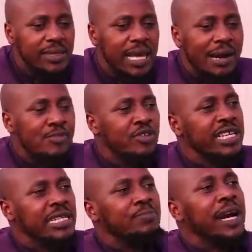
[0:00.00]
the
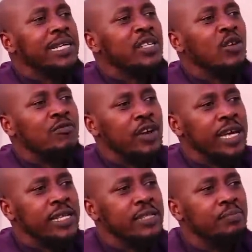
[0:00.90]
harmonious parting of
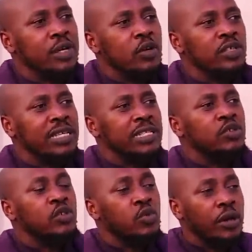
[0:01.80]
ways because the
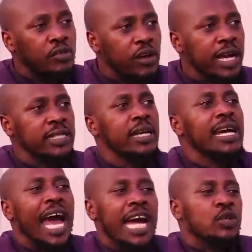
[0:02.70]
seasons were not right,
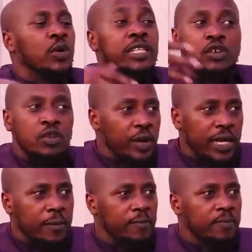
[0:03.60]
yeah, and you weren't
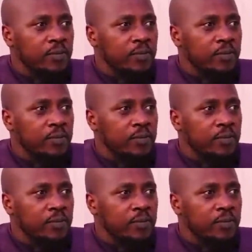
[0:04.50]
growing.